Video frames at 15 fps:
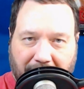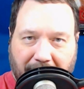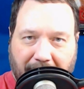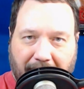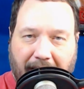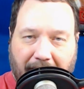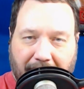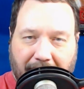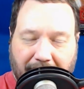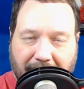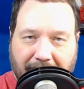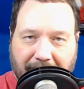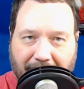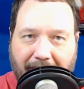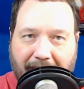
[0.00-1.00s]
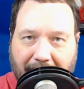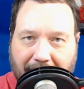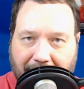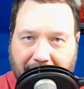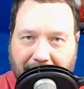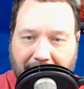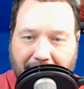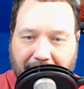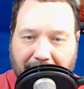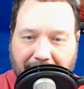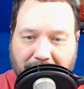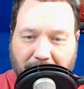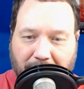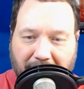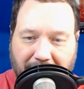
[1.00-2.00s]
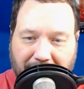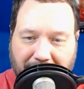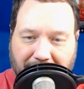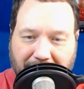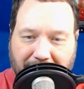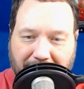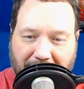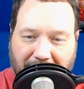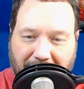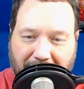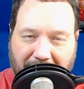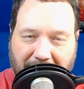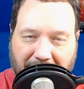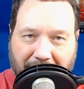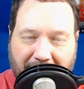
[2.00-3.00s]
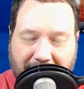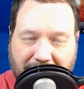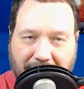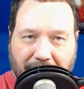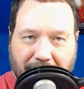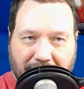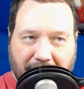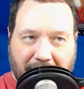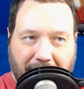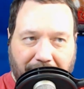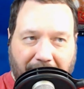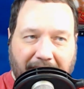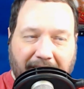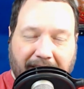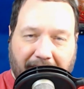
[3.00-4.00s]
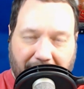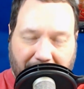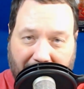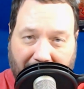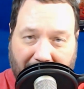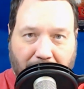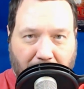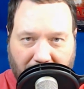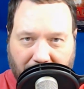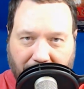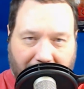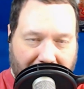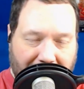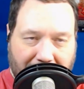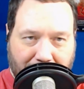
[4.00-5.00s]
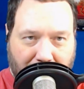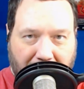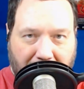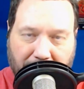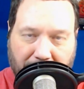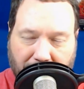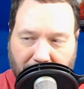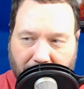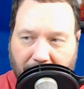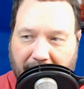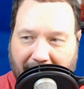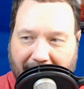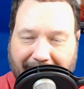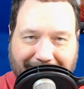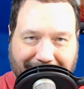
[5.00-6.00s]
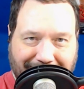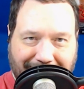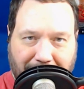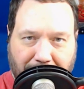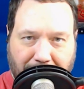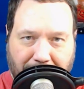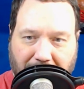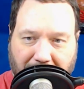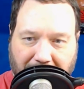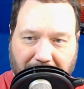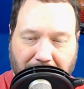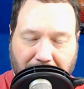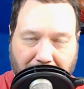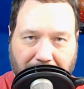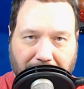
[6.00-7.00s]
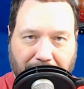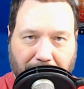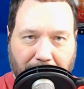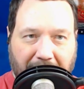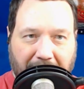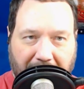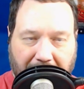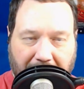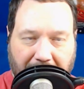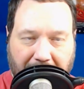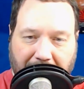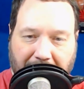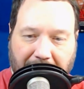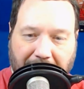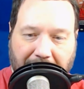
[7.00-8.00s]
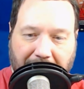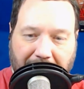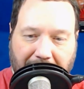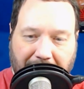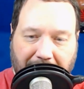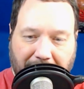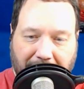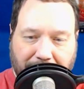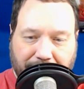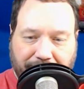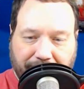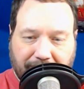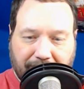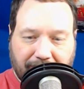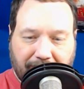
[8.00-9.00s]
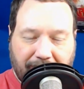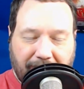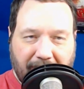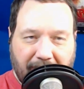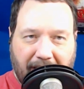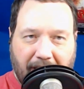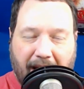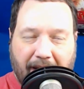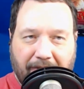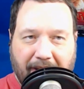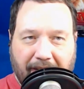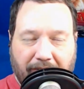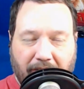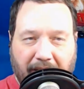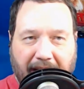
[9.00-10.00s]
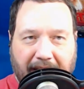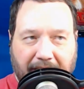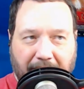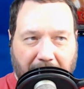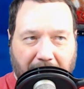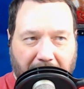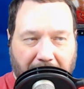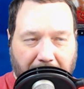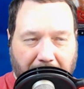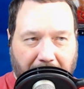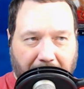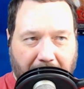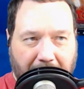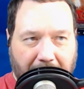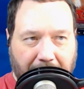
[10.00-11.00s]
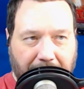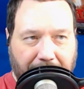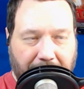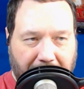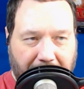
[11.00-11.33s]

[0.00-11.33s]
didn't like. Invest in yourself. Find out A, what you like, B, what you're good at, and see what you can do for money. I've never had a lot of